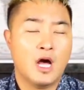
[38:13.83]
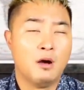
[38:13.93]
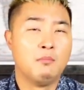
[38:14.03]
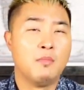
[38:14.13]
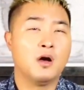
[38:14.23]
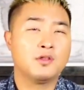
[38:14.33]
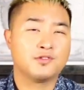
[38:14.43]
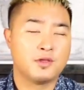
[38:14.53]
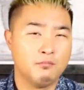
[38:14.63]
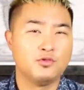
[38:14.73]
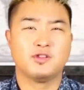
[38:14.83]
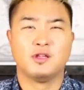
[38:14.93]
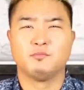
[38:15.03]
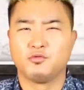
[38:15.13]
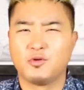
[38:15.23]
amongst the
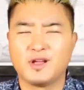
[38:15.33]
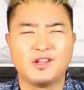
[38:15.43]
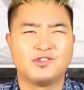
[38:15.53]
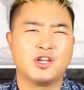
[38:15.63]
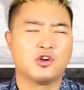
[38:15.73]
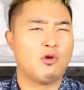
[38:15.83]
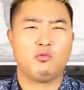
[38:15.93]
Muslims. We're going to see a